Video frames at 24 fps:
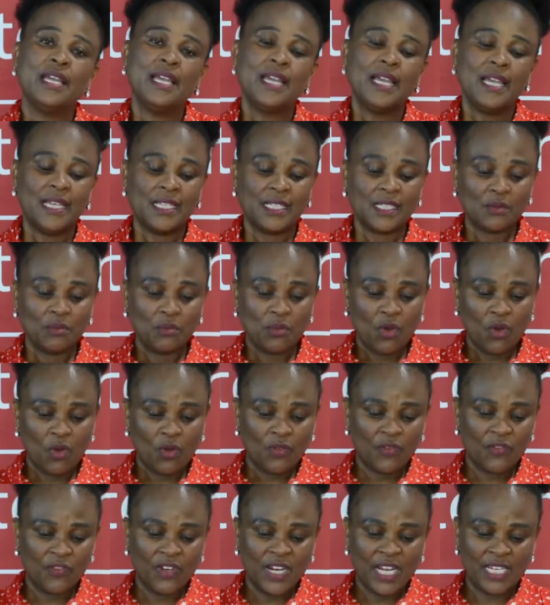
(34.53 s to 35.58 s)
a small
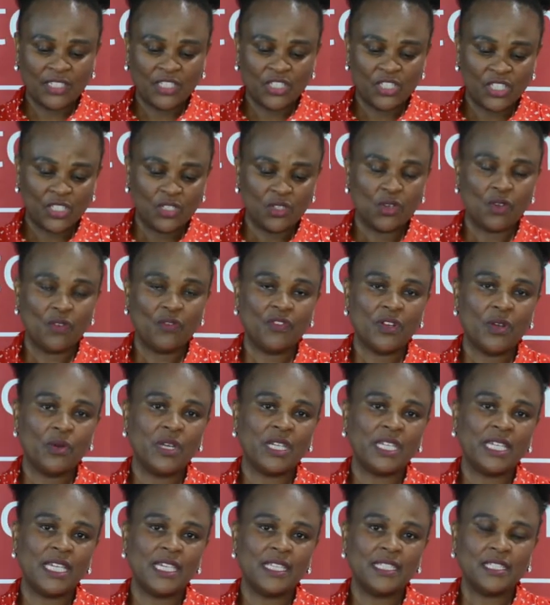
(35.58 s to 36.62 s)
fraction of our
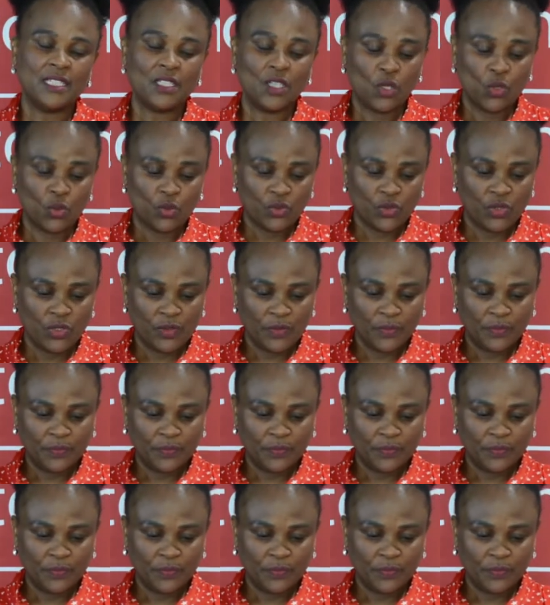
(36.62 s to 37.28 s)
caseload.